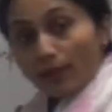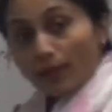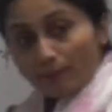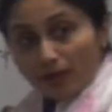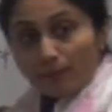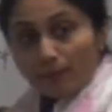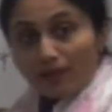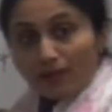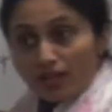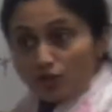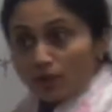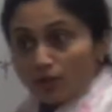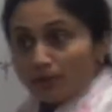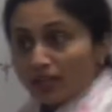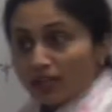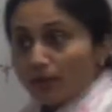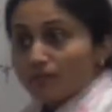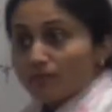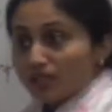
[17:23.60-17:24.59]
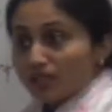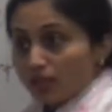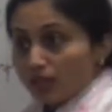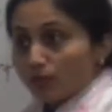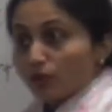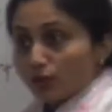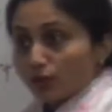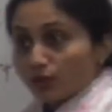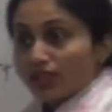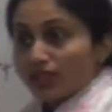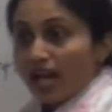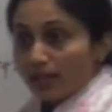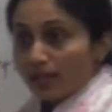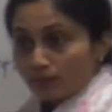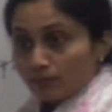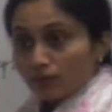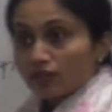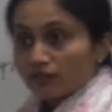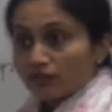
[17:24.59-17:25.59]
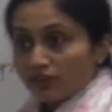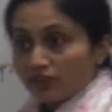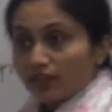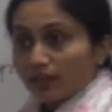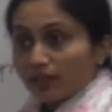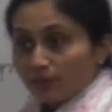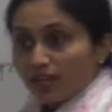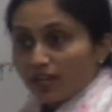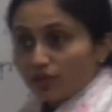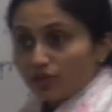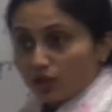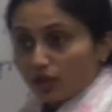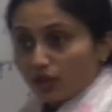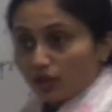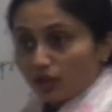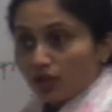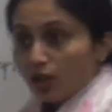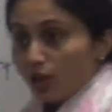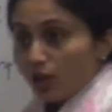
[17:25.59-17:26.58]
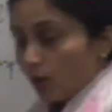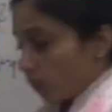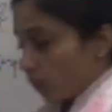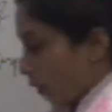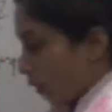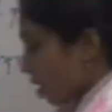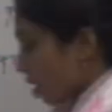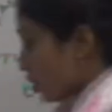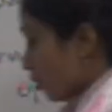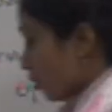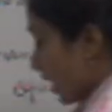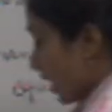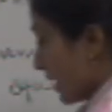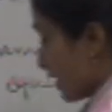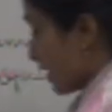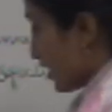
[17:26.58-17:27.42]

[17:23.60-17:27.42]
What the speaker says: pressure becomes equal to the atmospheric pressure, what you get is